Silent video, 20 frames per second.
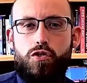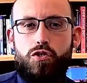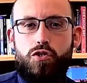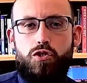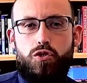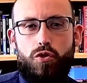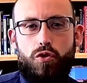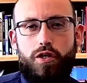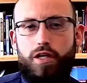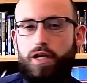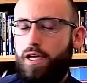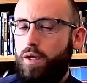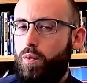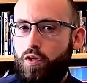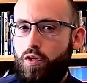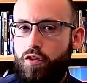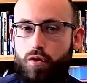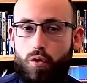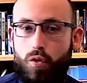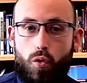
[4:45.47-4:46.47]
joining in
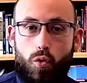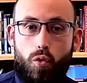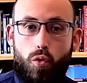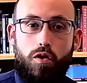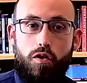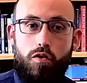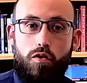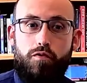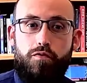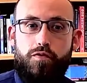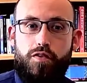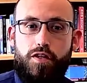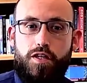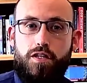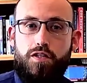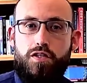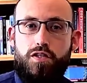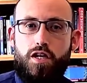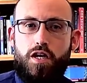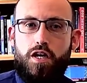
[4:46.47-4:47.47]
with all of
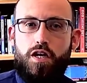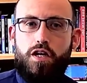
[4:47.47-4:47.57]
these